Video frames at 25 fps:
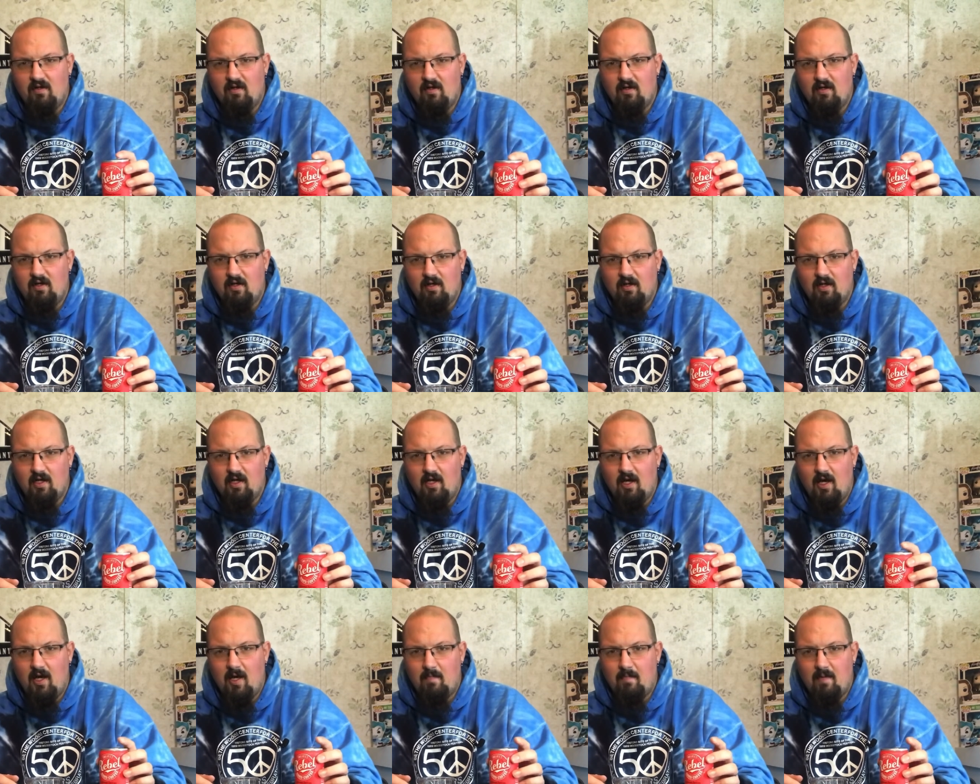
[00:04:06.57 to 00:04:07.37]
an
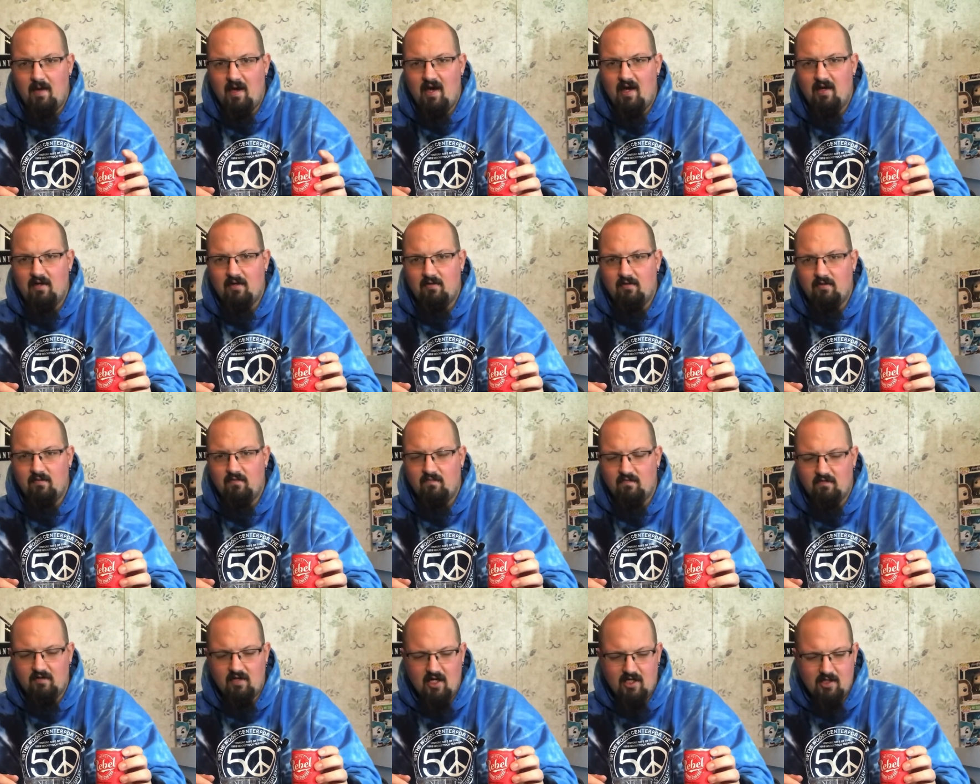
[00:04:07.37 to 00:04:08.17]
8-pack
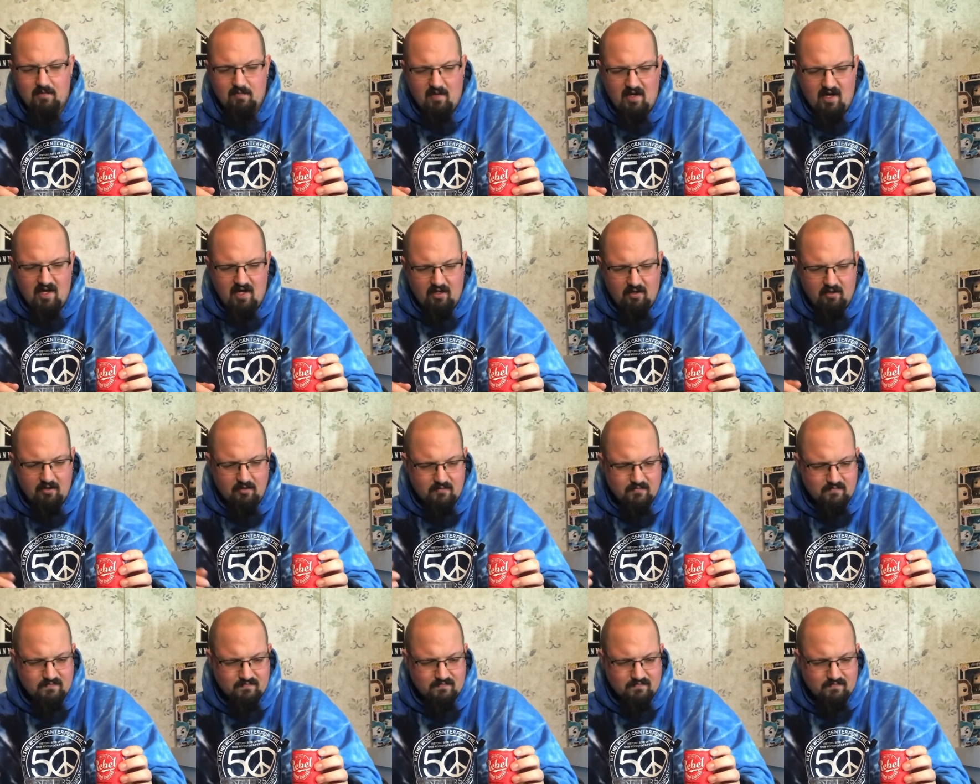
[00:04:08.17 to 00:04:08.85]
variety pack.